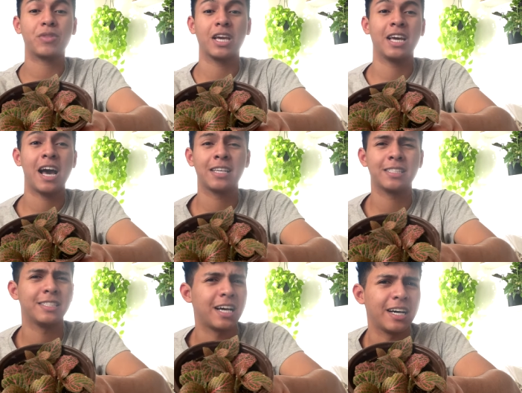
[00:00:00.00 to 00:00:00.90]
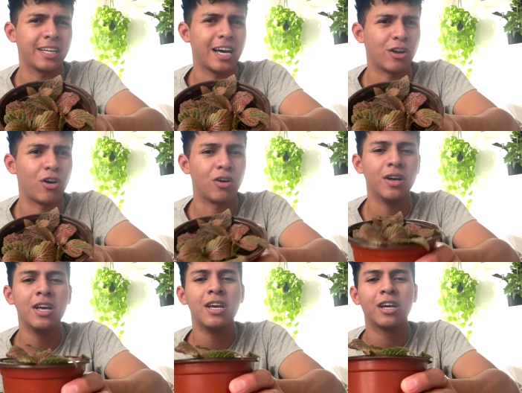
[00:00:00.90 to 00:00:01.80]
it hasn't died at all
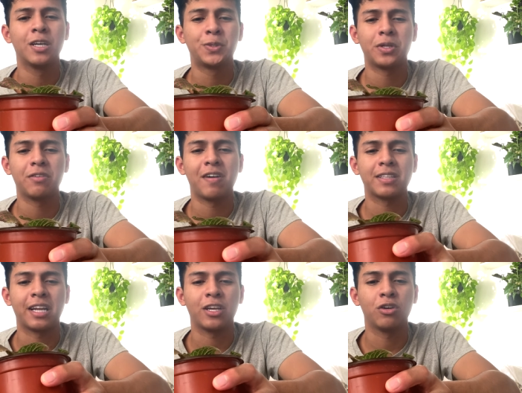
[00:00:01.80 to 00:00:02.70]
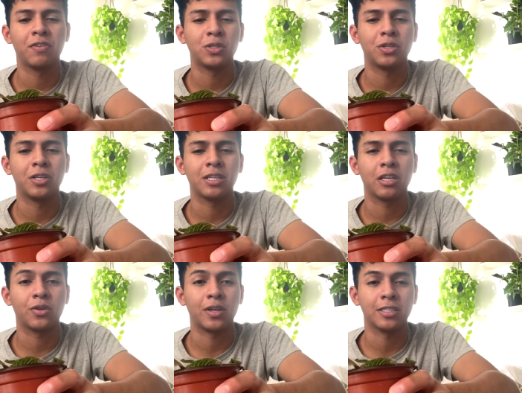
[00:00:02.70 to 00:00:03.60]
considering the fact that I kill fittonias
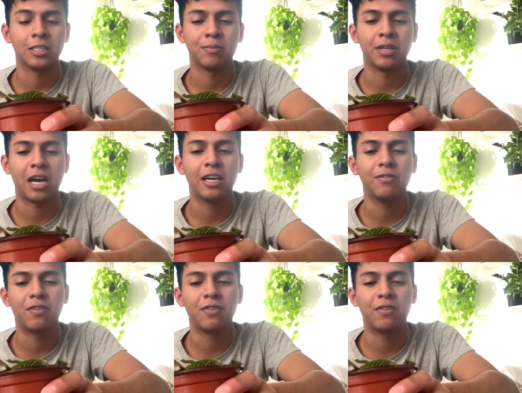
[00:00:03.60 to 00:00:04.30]
like crazy but I